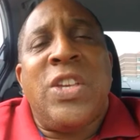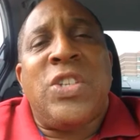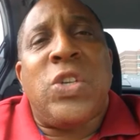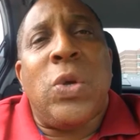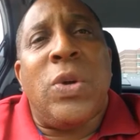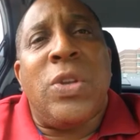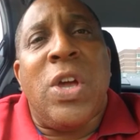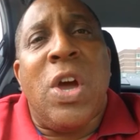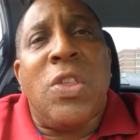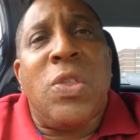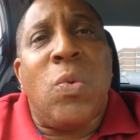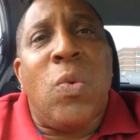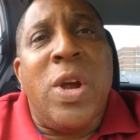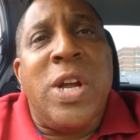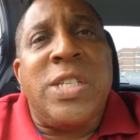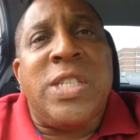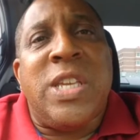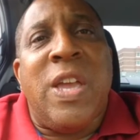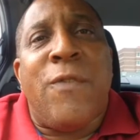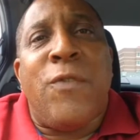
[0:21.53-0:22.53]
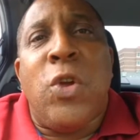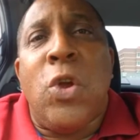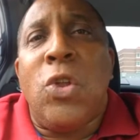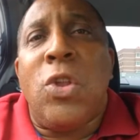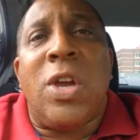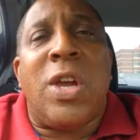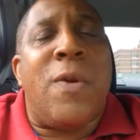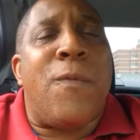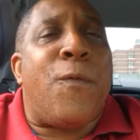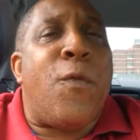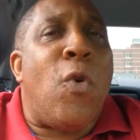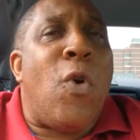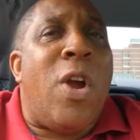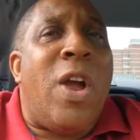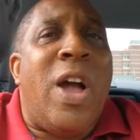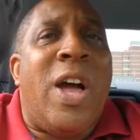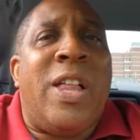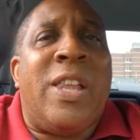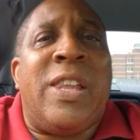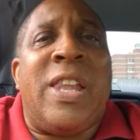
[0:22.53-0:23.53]
So in other words, if you're looking for
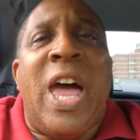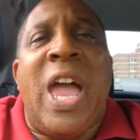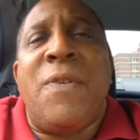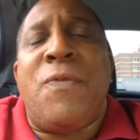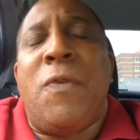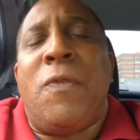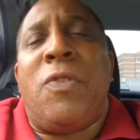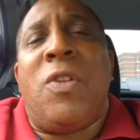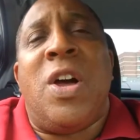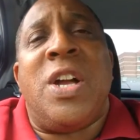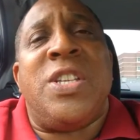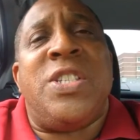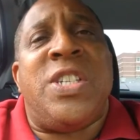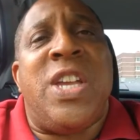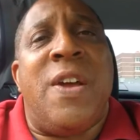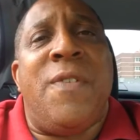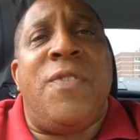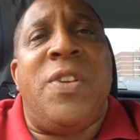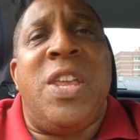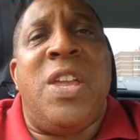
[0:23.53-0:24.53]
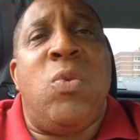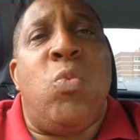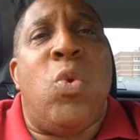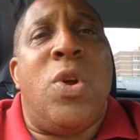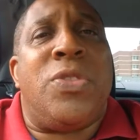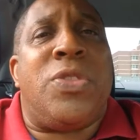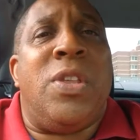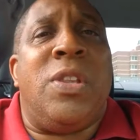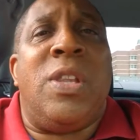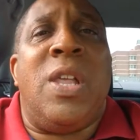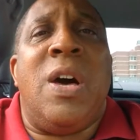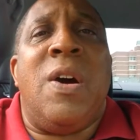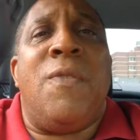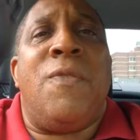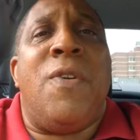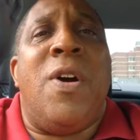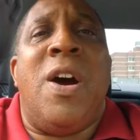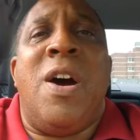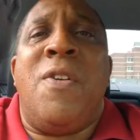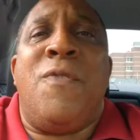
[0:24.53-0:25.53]
a life of longevity with the
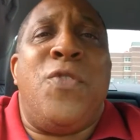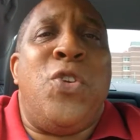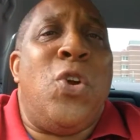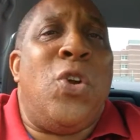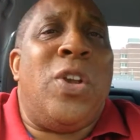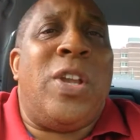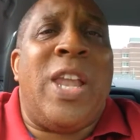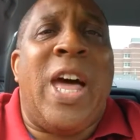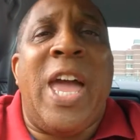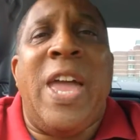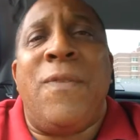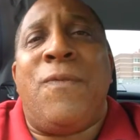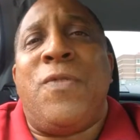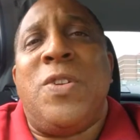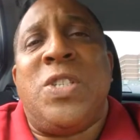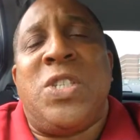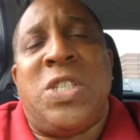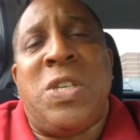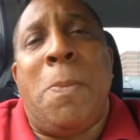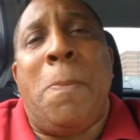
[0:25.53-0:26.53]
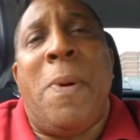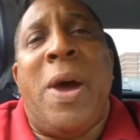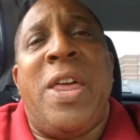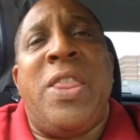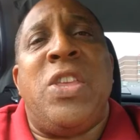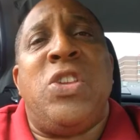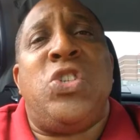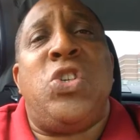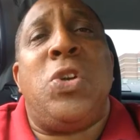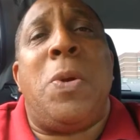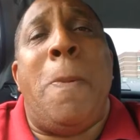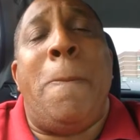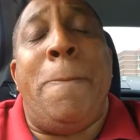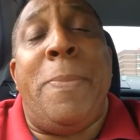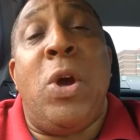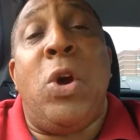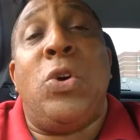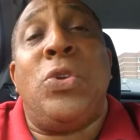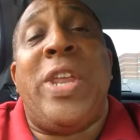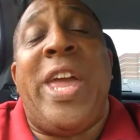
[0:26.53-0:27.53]
love of your life and somebody that you can
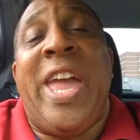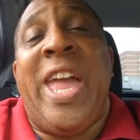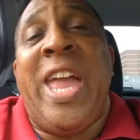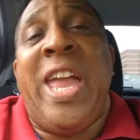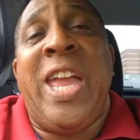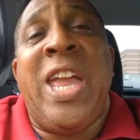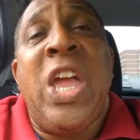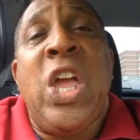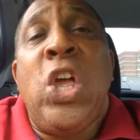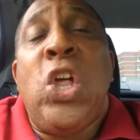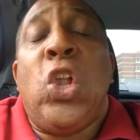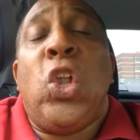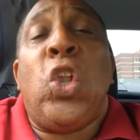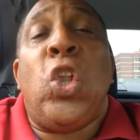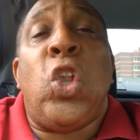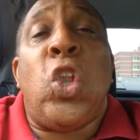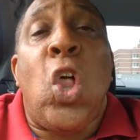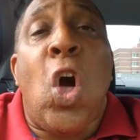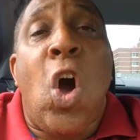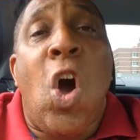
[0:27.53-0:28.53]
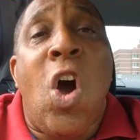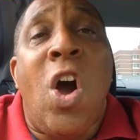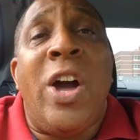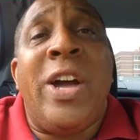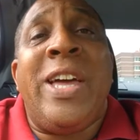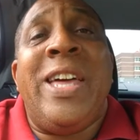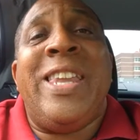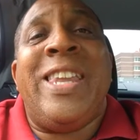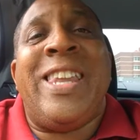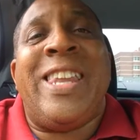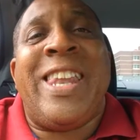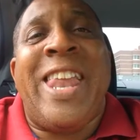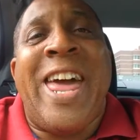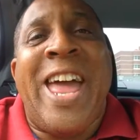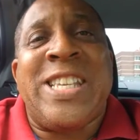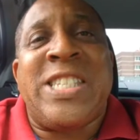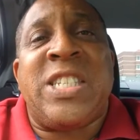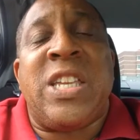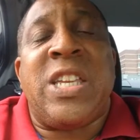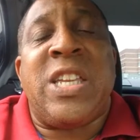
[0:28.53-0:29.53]
build a long
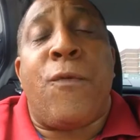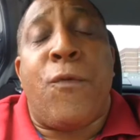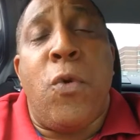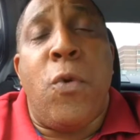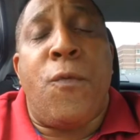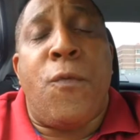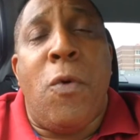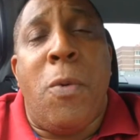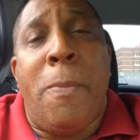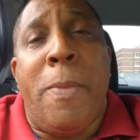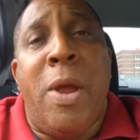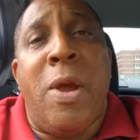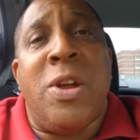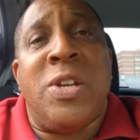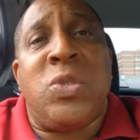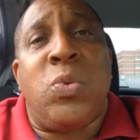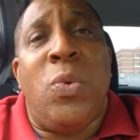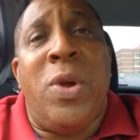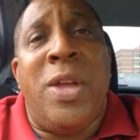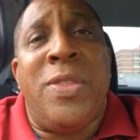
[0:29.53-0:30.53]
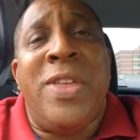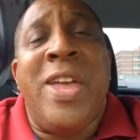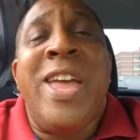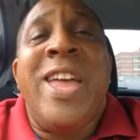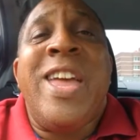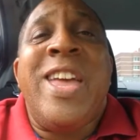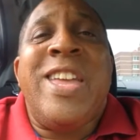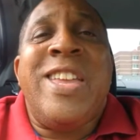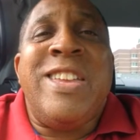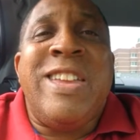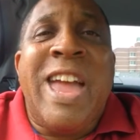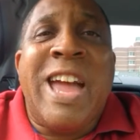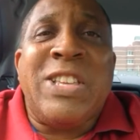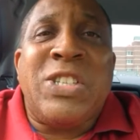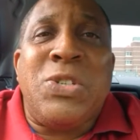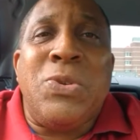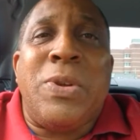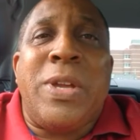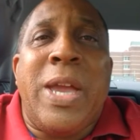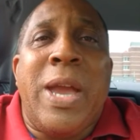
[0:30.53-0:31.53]
lasting and fruitful marriage with,
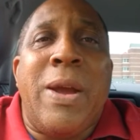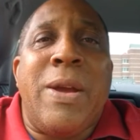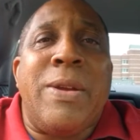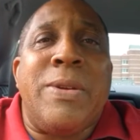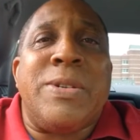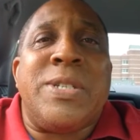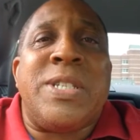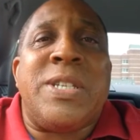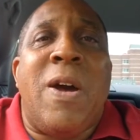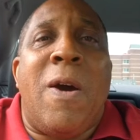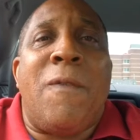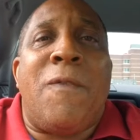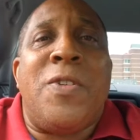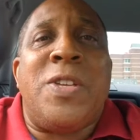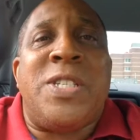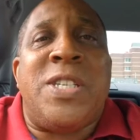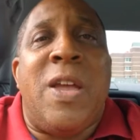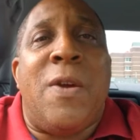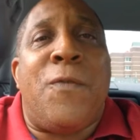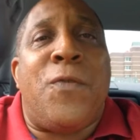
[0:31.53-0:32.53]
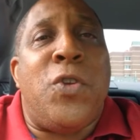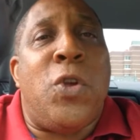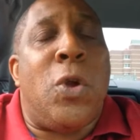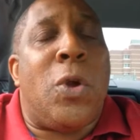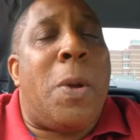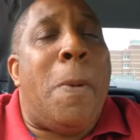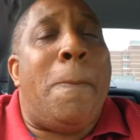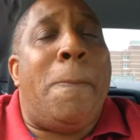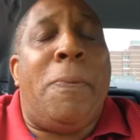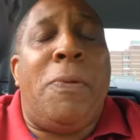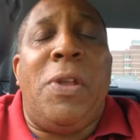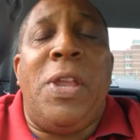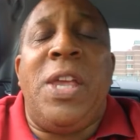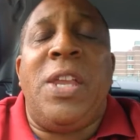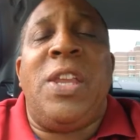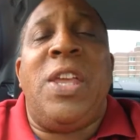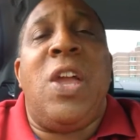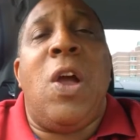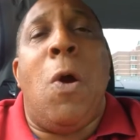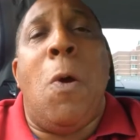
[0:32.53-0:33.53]
yet you carry yourself as if you're
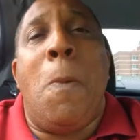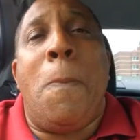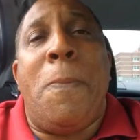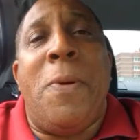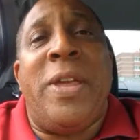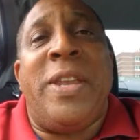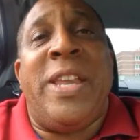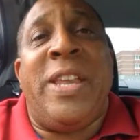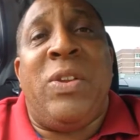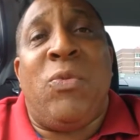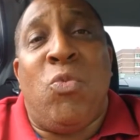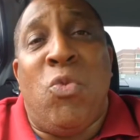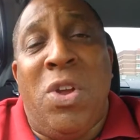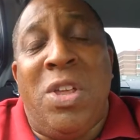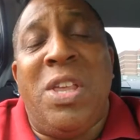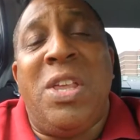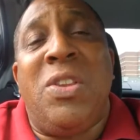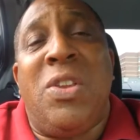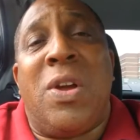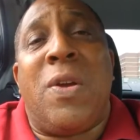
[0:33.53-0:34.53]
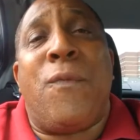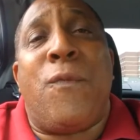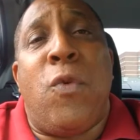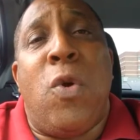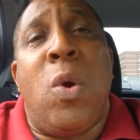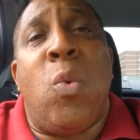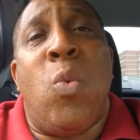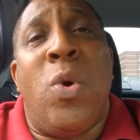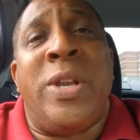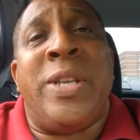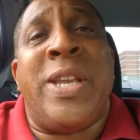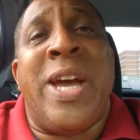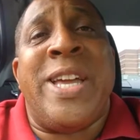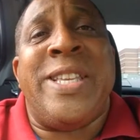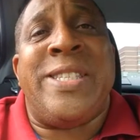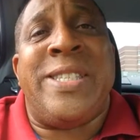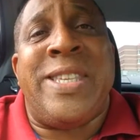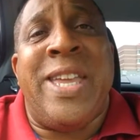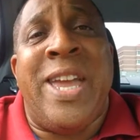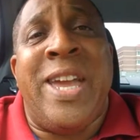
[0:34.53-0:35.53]
completely open and really looking for a one
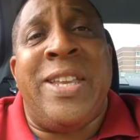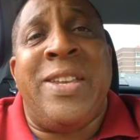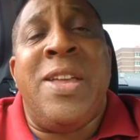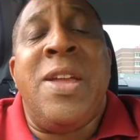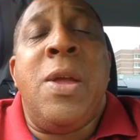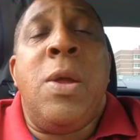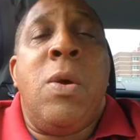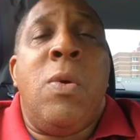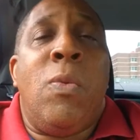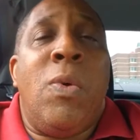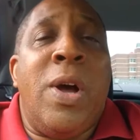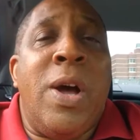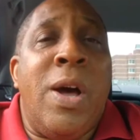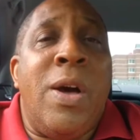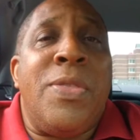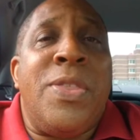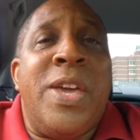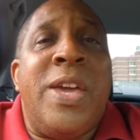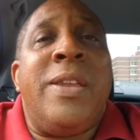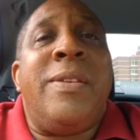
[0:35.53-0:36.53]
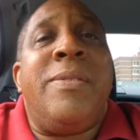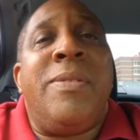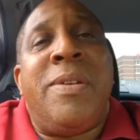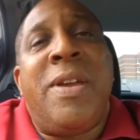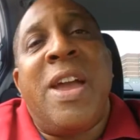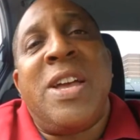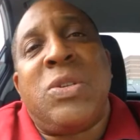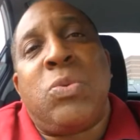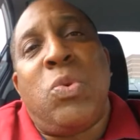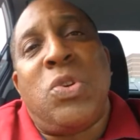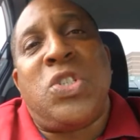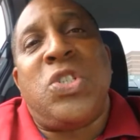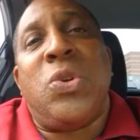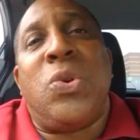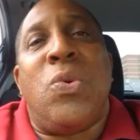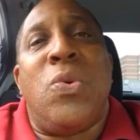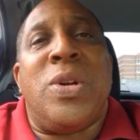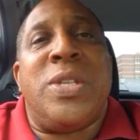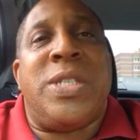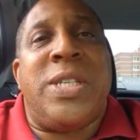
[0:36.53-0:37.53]
night stand, well then guess what
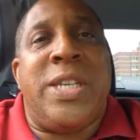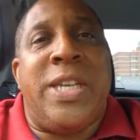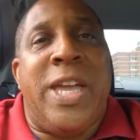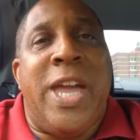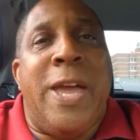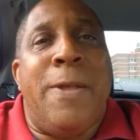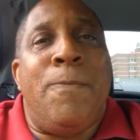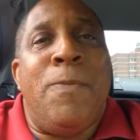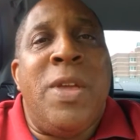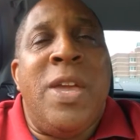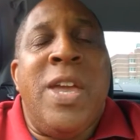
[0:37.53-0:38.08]
you're going to get.